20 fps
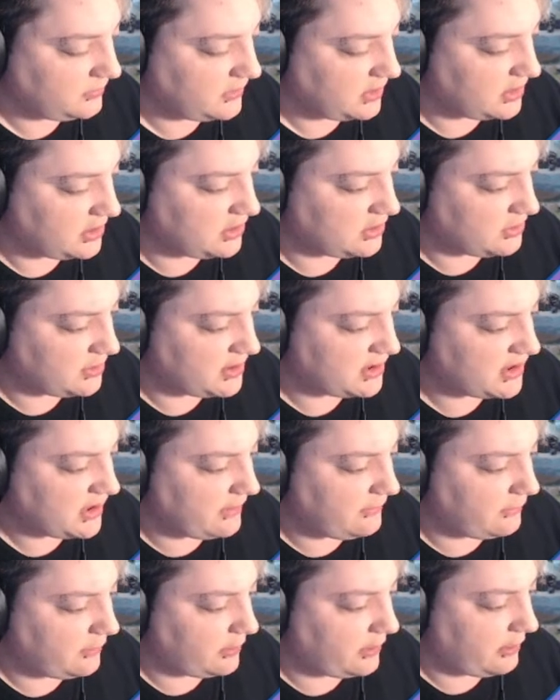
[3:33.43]
So we're going to say
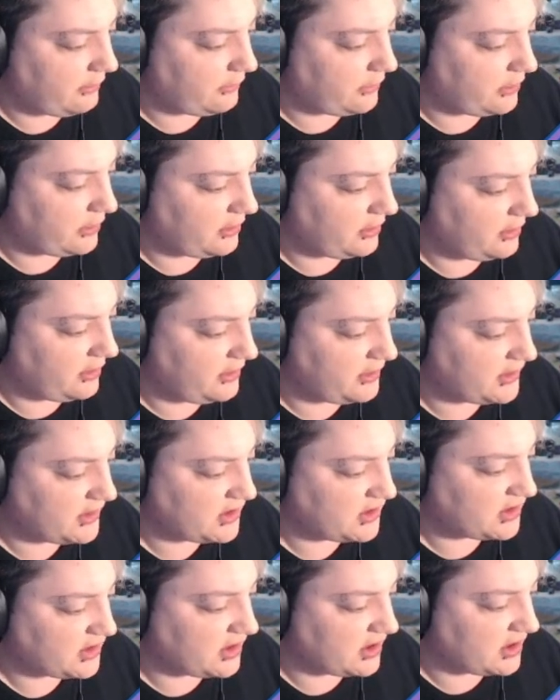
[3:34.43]
forever
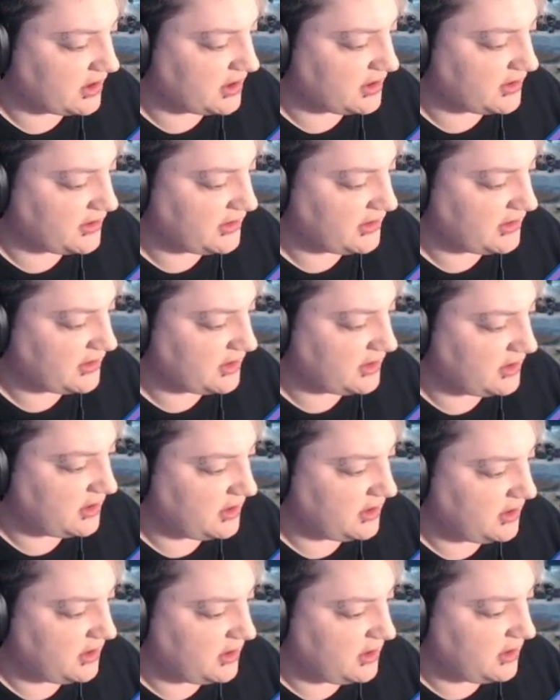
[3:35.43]
start
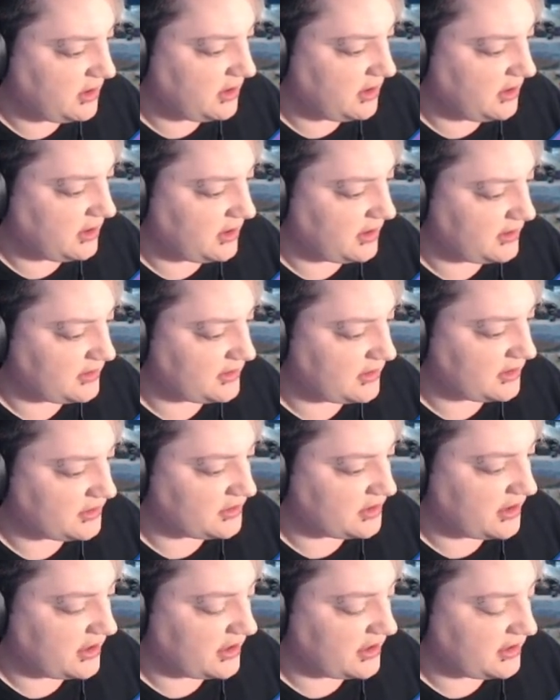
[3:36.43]

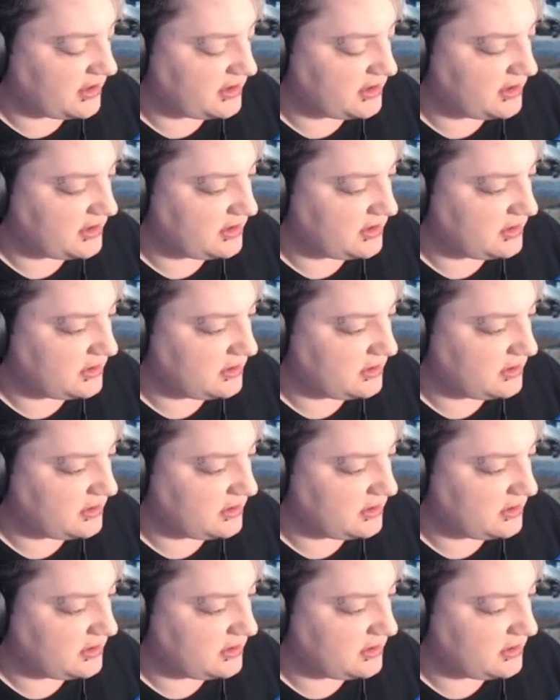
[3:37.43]
index.js.